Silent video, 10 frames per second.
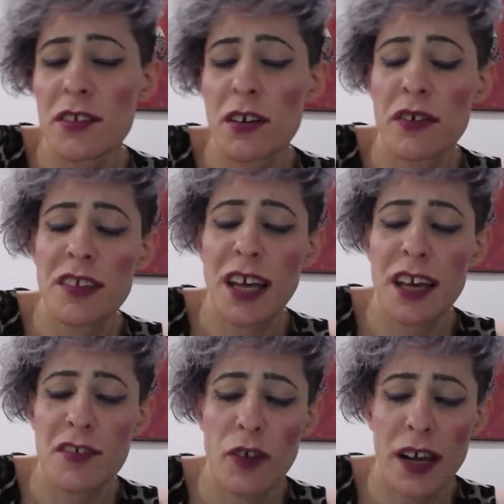sort of stare
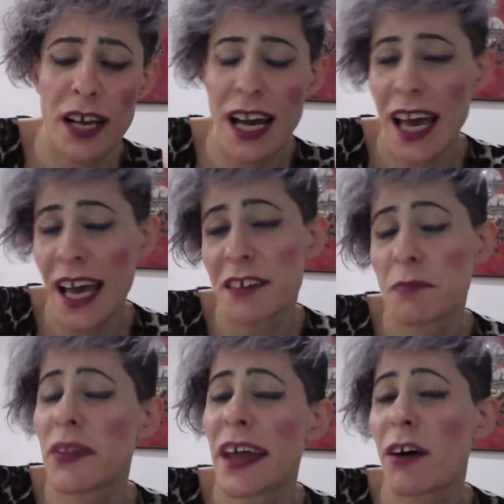straight ahead,
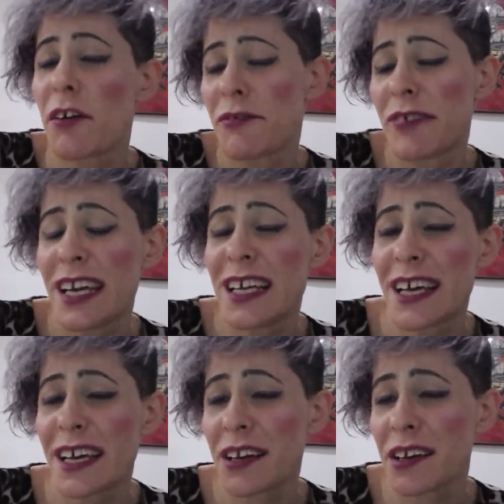but there are
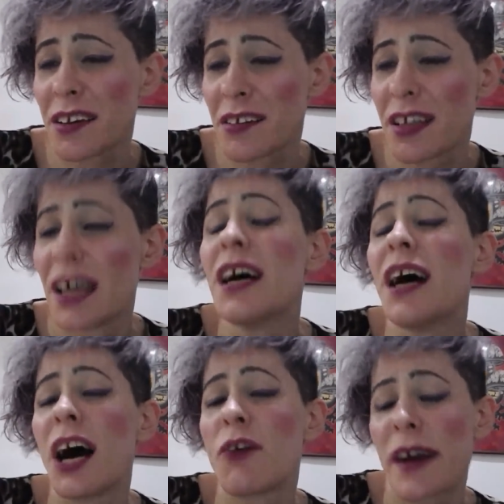feelings
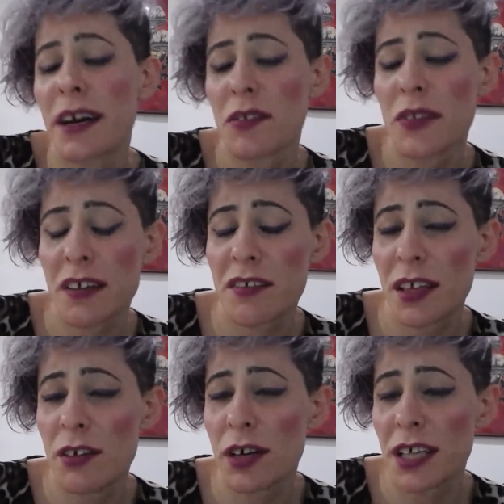around this that
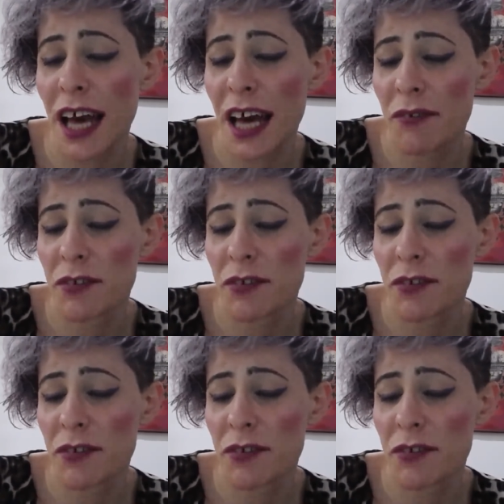you're going to have